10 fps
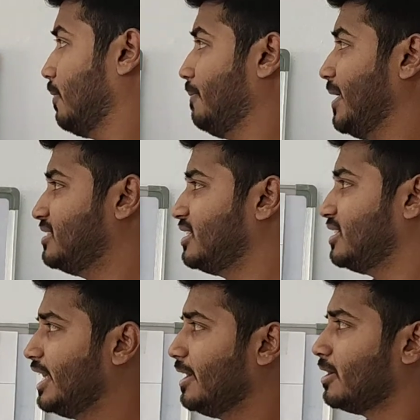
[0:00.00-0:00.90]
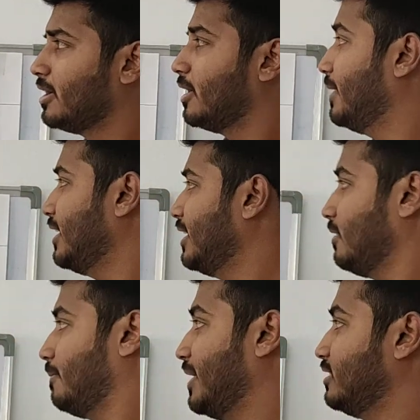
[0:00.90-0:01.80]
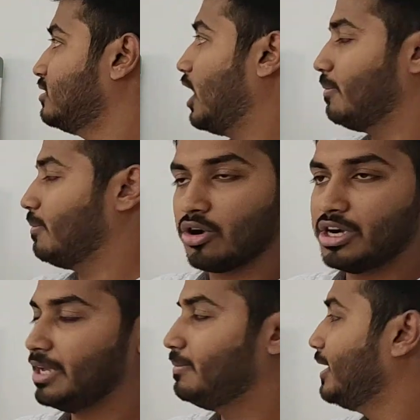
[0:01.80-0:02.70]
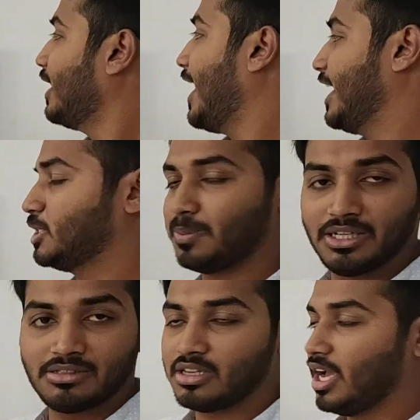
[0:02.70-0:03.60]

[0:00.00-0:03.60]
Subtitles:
Basically, mean means a MongoDB, Express,